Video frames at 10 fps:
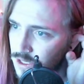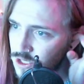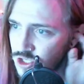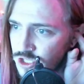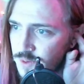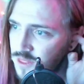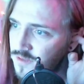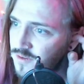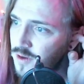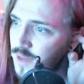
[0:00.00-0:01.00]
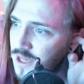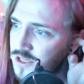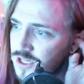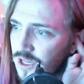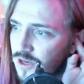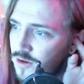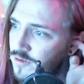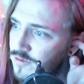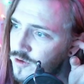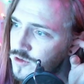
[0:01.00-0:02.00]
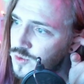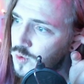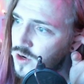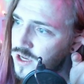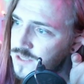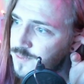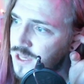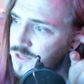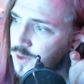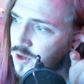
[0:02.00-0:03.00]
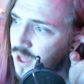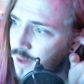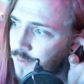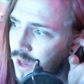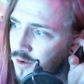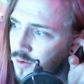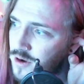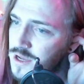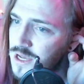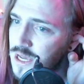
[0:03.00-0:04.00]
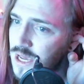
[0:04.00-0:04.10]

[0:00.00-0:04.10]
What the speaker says: She's met the very Mexican who first wore his baseball cap backward,